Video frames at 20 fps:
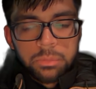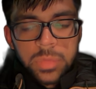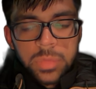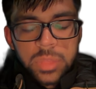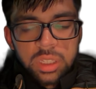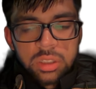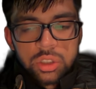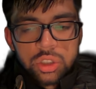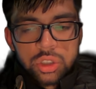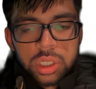
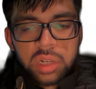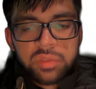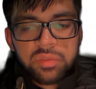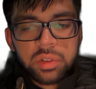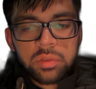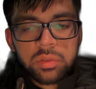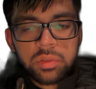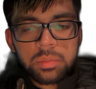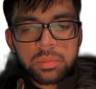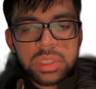traffic
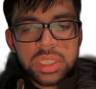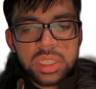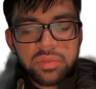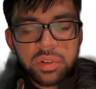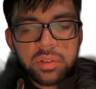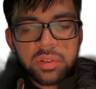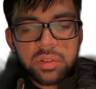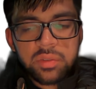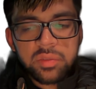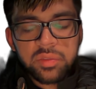from
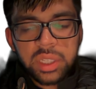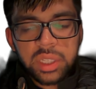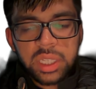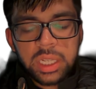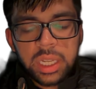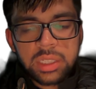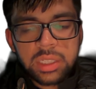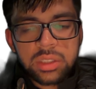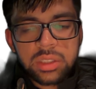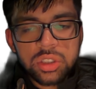different
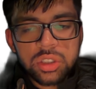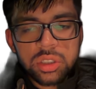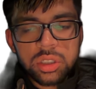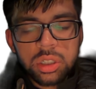VLANs